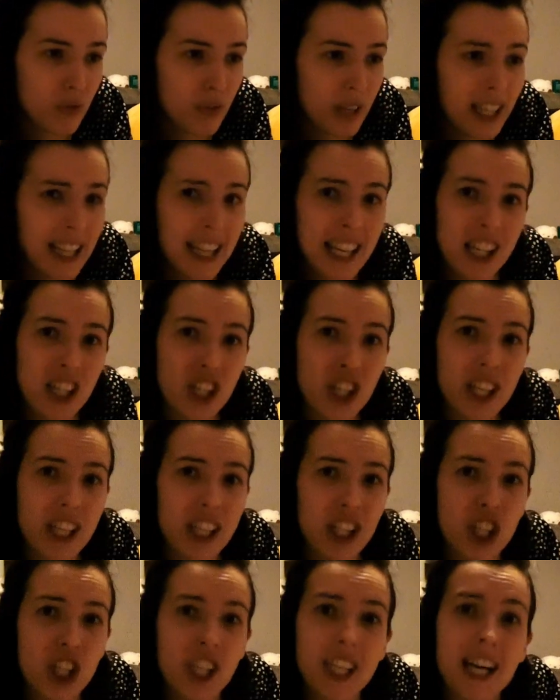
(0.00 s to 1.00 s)
really,
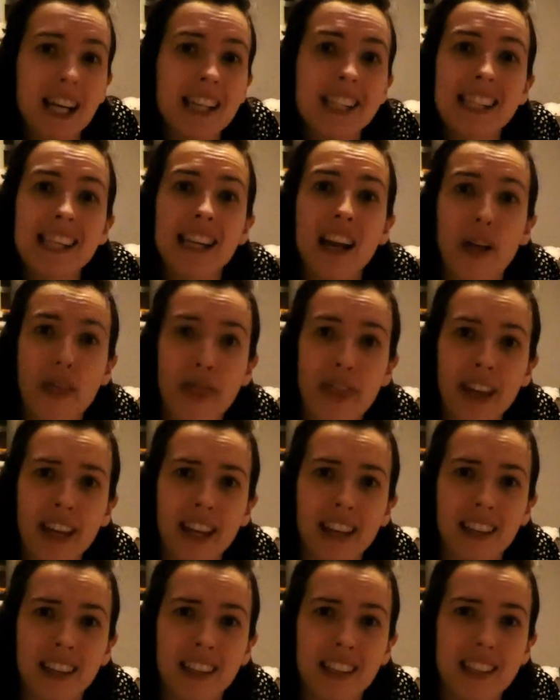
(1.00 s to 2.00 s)
she does
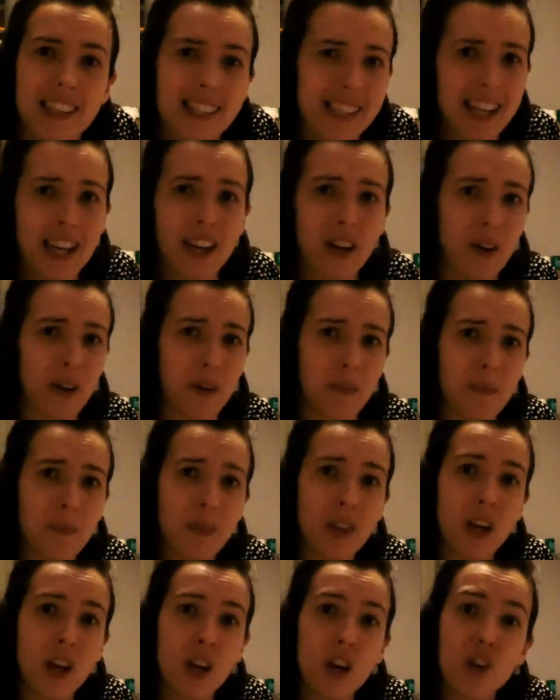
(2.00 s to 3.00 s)
nothing. You see her
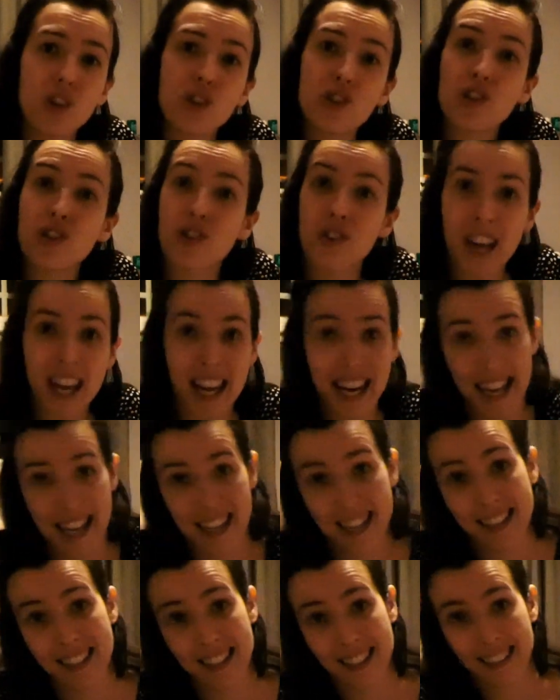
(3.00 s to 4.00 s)

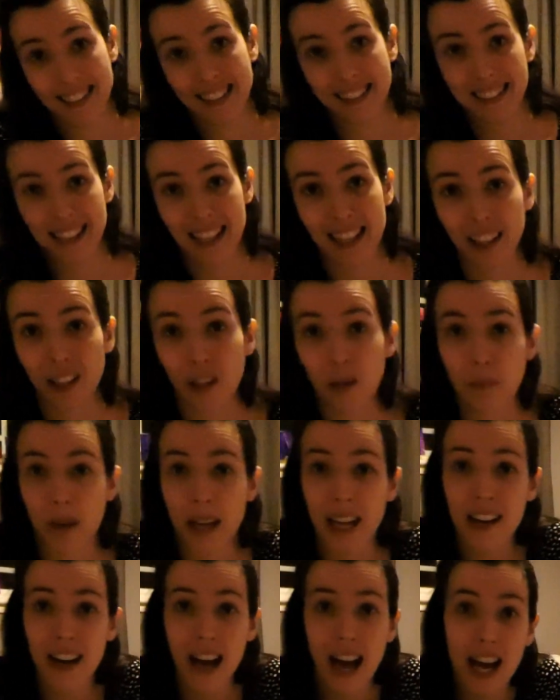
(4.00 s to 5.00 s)
training a little
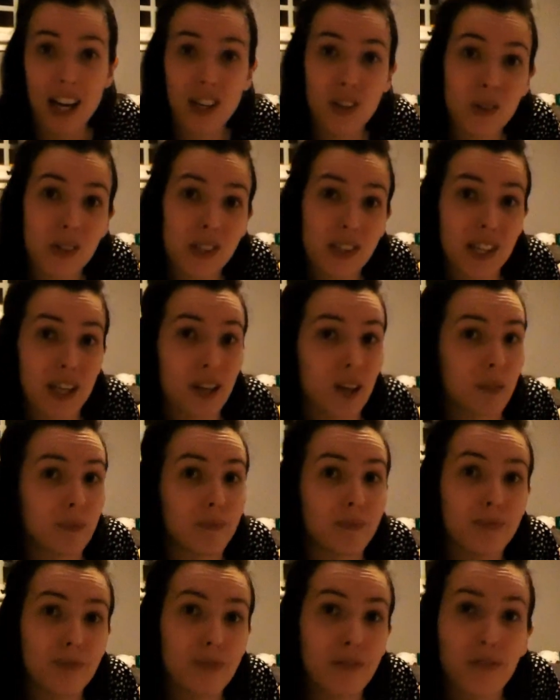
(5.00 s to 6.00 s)
bit, and you see
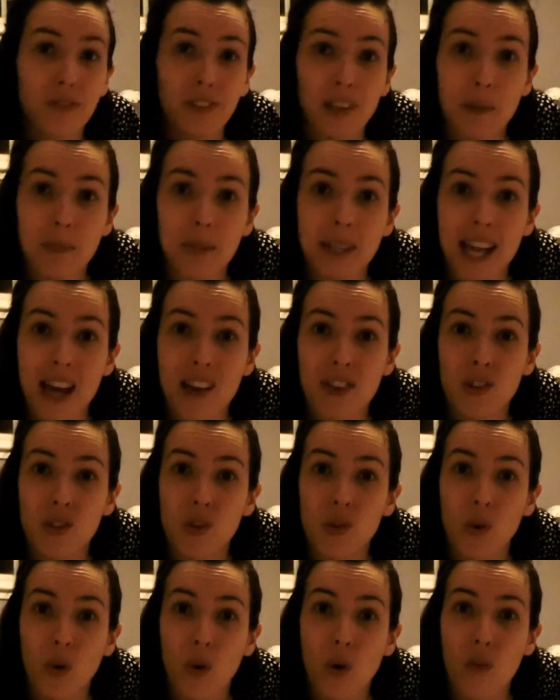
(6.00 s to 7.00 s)
her flip
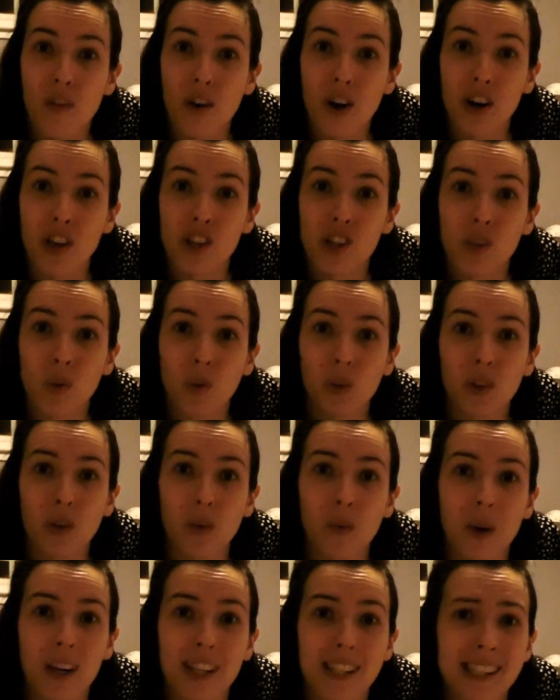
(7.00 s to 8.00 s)
Deathstroke over her
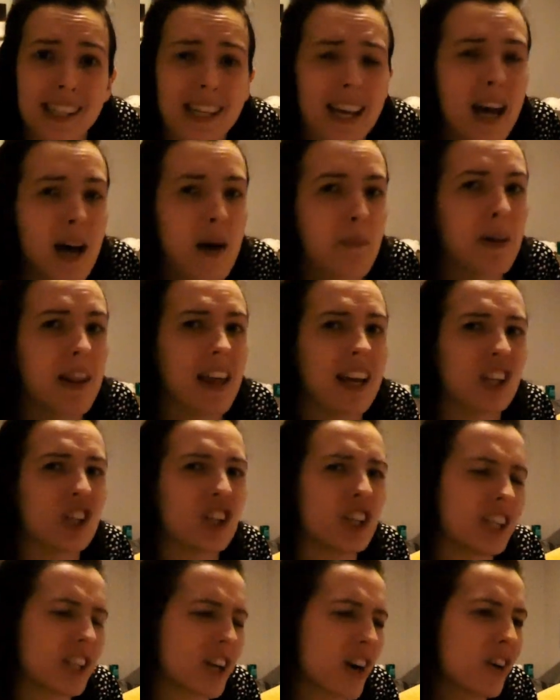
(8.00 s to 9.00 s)
shoulder once, but then
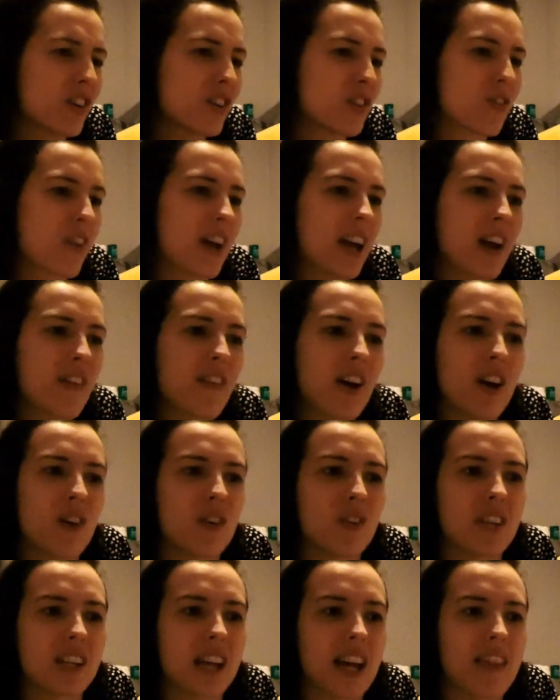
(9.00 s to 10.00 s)
she turns right
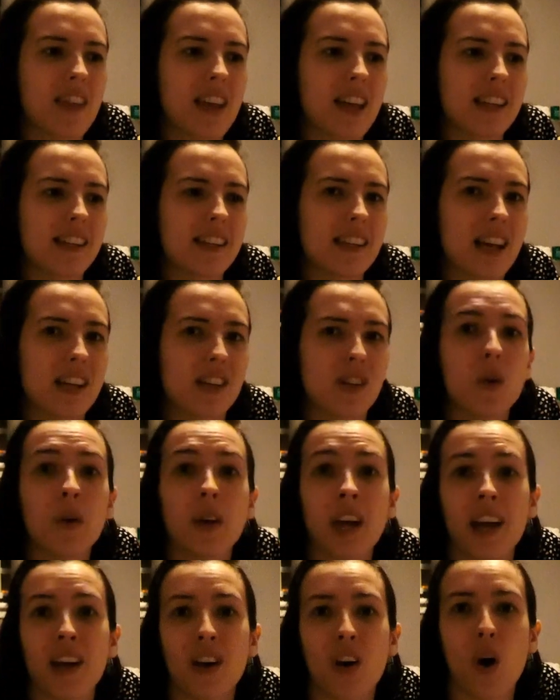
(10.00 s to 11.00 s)
around and then says,
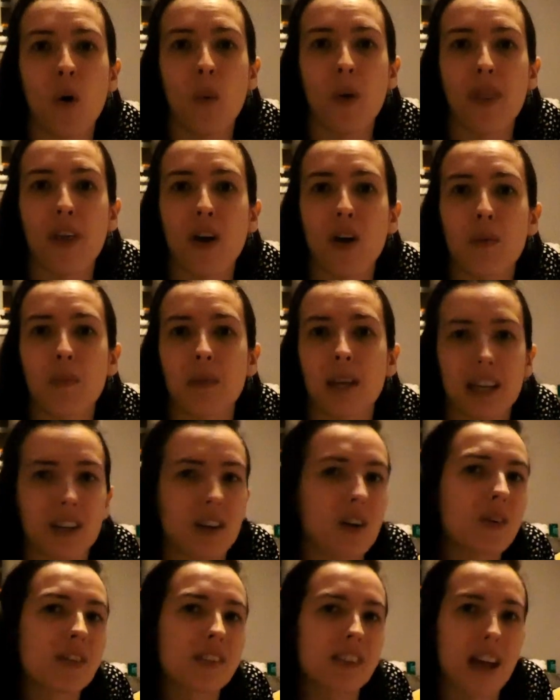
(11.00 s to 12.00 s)
okay, go without me,
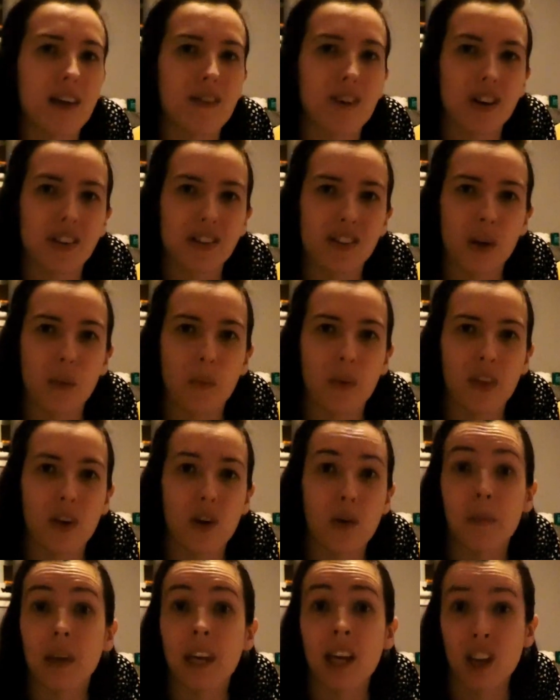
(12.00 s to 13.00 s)
go save our son
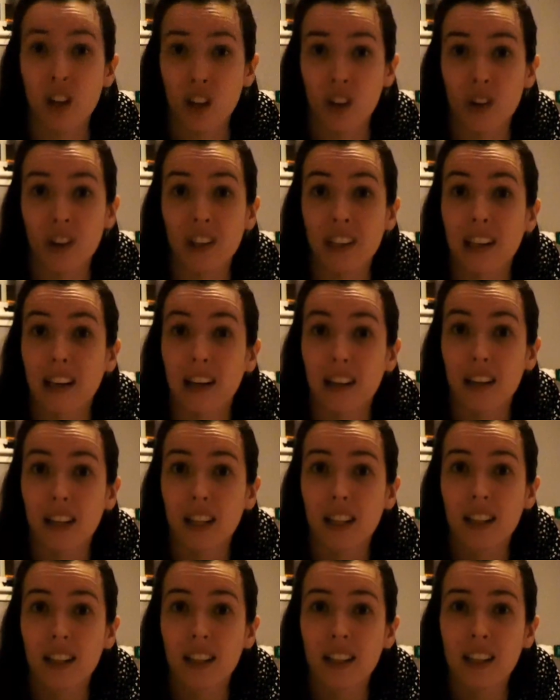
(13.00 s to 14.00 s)
without me, good
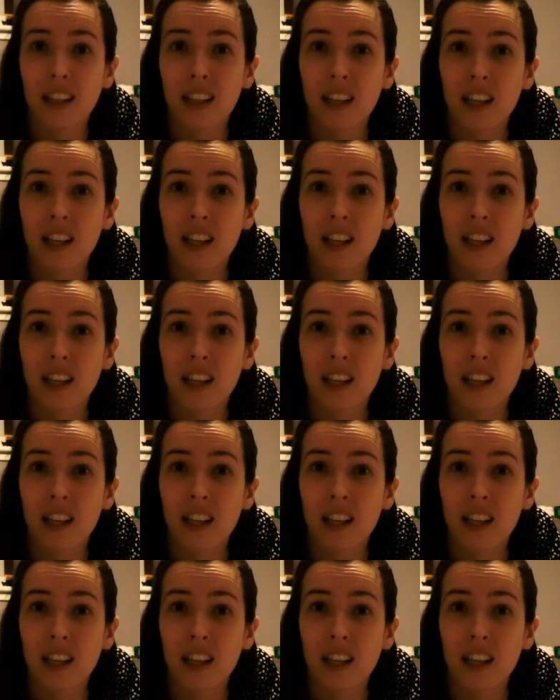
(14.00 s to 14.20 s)
luck.